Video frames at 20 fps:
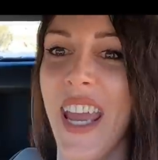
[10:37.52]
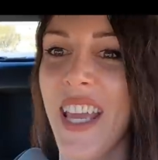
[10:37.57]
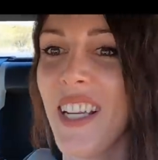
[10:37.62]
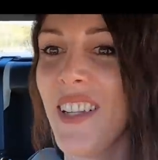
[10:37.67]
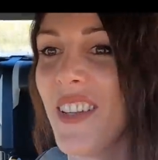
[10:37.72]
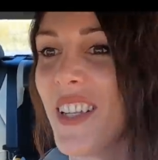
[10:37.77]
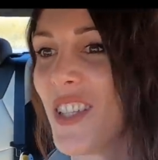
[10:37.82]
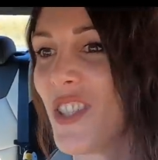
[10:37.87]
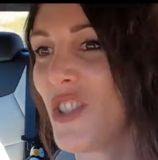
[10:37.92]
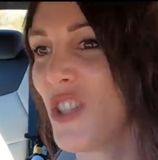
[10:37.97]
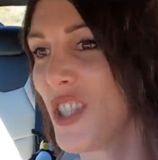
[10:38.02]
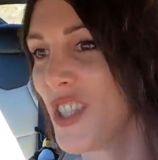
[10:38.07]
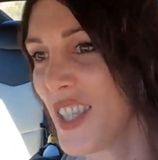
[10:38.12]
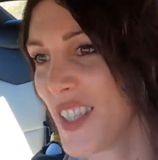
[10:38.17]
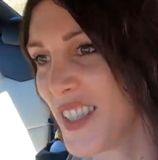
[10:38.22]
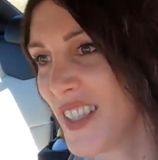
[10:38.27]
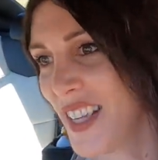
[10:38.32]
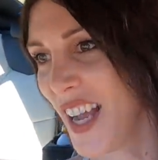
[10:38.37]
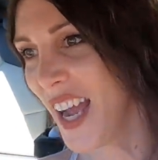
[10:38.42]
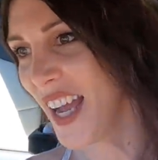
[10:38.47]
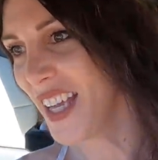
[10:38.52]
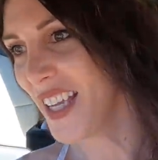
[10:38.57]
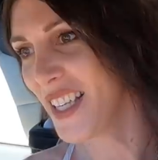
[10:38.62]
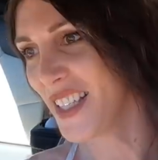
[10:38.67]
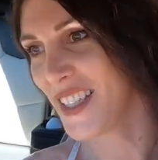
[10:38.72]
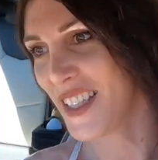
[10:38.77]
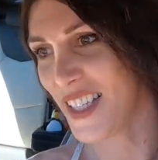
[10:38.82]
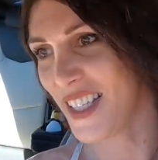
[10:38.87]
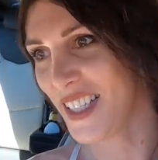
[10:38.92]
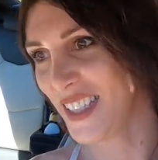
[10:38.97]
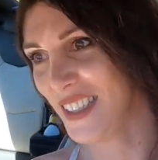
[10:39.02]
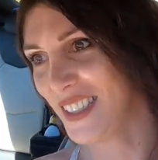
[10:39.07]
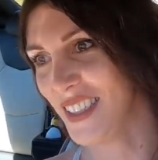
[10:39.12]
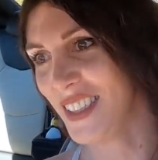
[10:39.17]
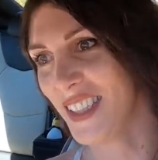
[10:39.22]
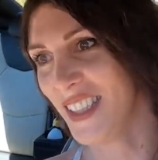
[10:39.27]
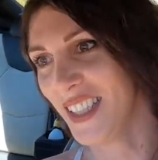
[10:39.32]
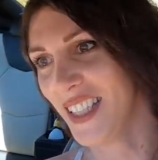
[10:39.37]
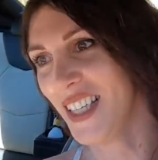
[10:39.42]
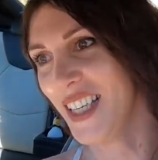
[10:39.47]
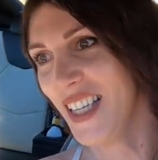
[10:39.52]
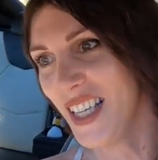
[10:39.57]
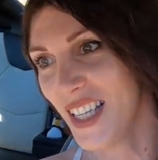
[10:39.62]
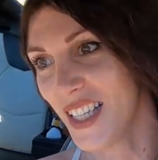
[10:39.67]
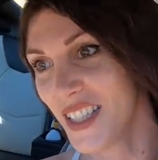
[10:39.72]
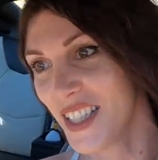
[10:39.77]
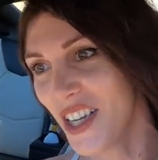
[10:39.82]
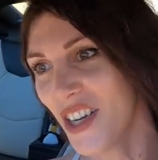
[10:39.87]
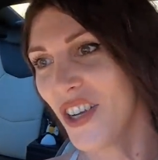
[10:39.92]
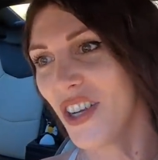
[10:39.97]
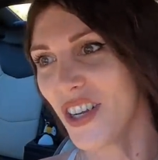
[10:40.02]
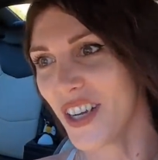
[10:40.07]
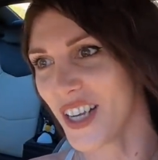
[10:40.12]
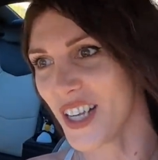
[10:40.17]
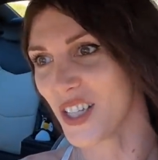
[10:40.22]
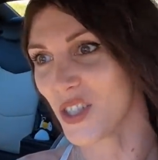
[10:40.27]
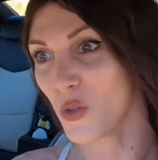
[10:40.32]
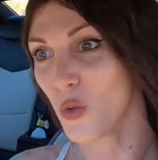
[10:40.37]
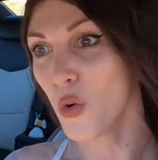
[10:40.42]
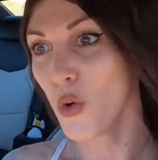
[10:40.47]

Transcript: Handling's just as tight as the interior is.